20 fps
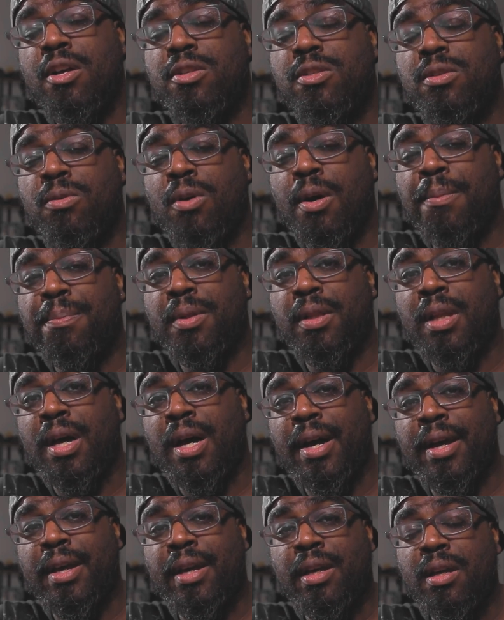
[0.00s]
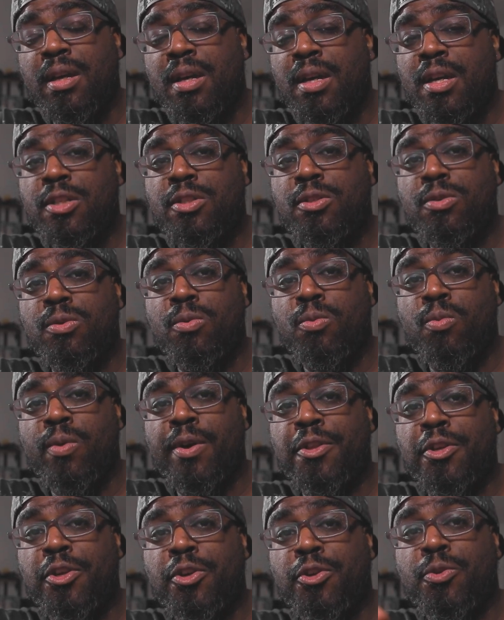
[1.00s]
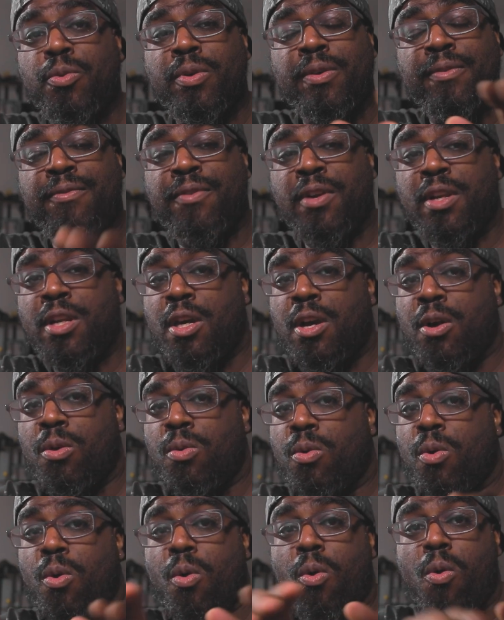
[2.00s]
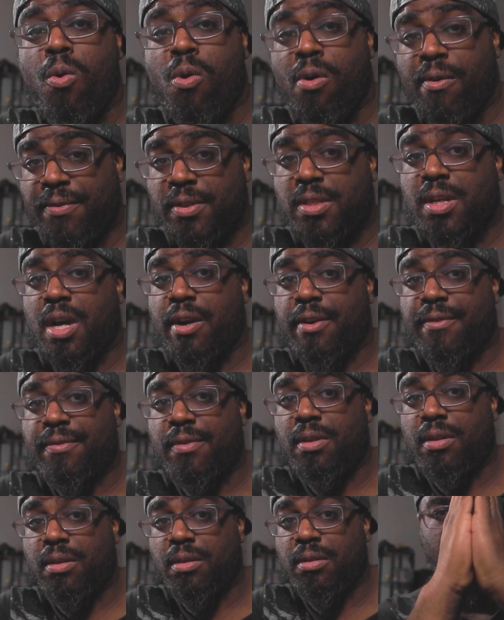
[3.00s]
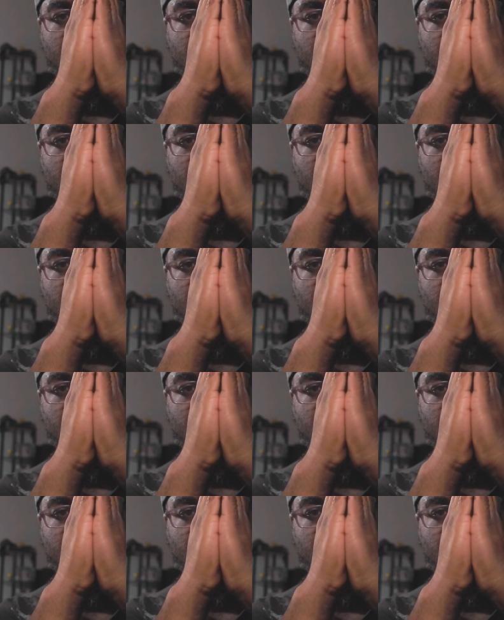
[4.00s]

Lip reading: also apply to whether you're doing video or photography.